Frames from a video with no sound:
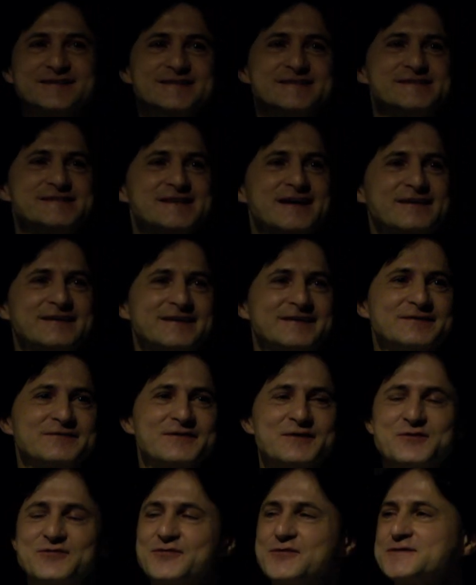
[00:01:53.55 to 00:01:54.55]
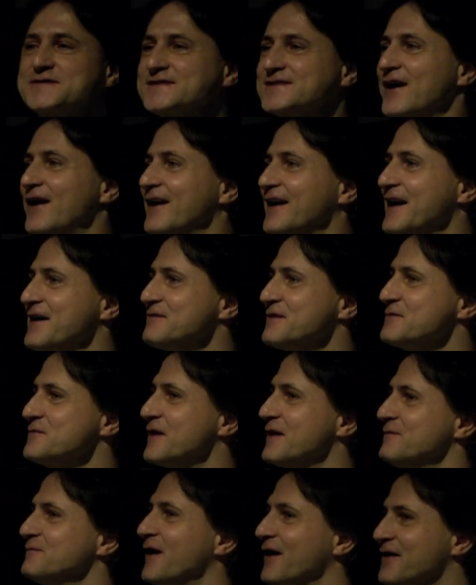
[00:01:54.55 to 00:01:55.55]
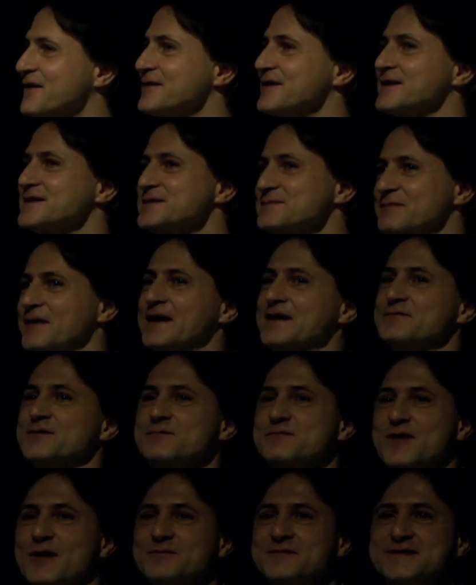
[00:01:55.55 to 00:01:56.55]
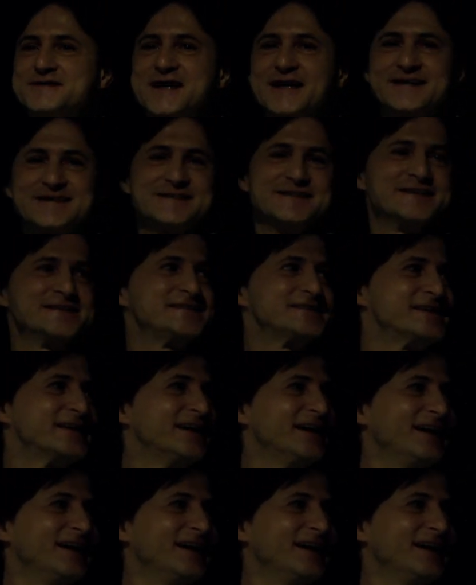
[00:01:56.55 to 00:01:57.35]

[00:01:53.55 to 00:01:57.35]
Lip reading: This is, I think, the very first talk ever where I'm not going to explain what prompt injection is,